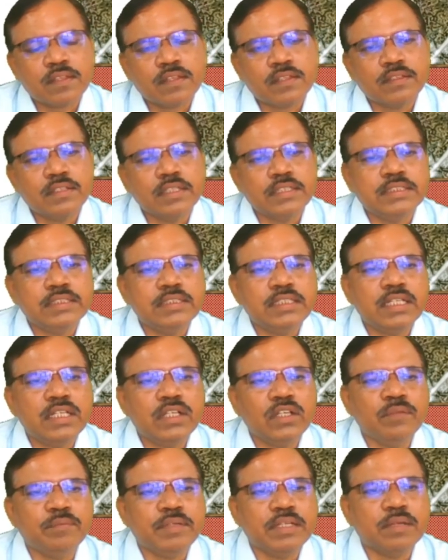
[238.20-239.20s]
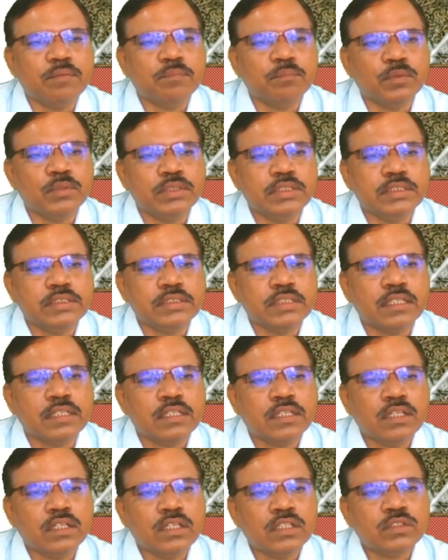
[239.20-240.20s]
This is equilibrium position.
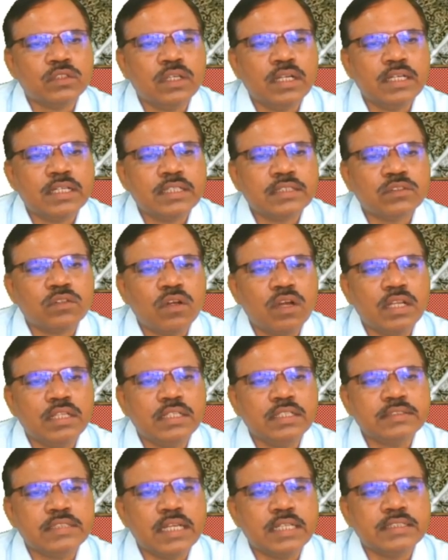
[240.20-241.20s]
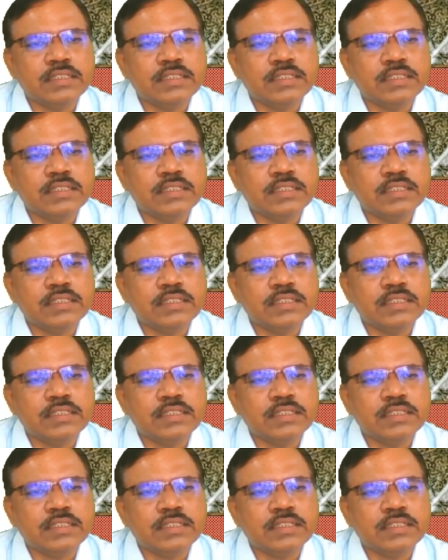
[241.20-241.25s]
So let us call this as